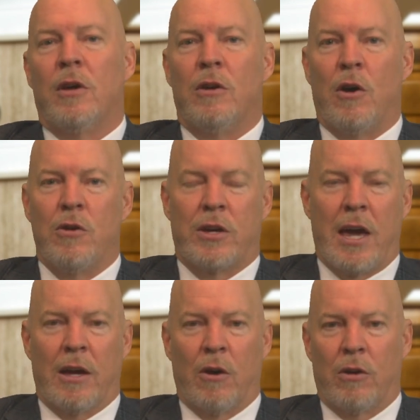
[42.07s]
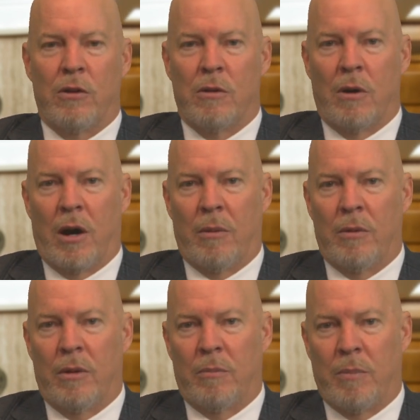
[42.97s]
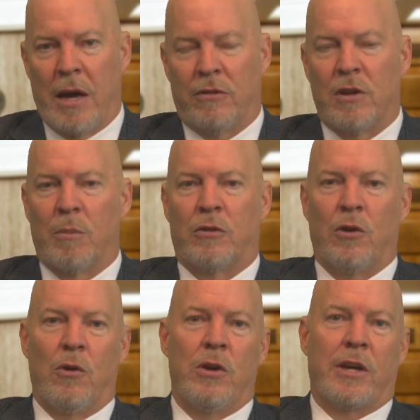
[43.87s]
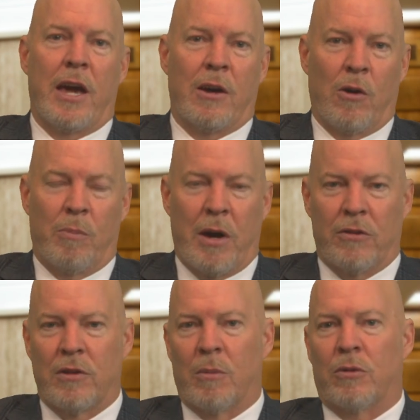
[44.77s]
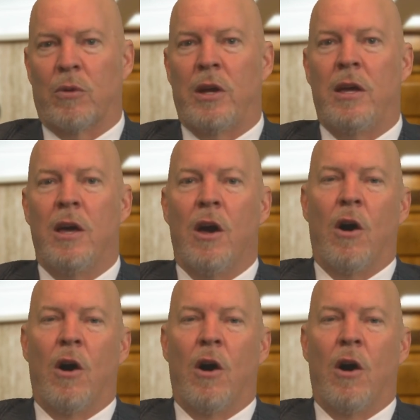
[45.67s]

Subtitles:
No, you can't go to base number two. You can't go to base number three.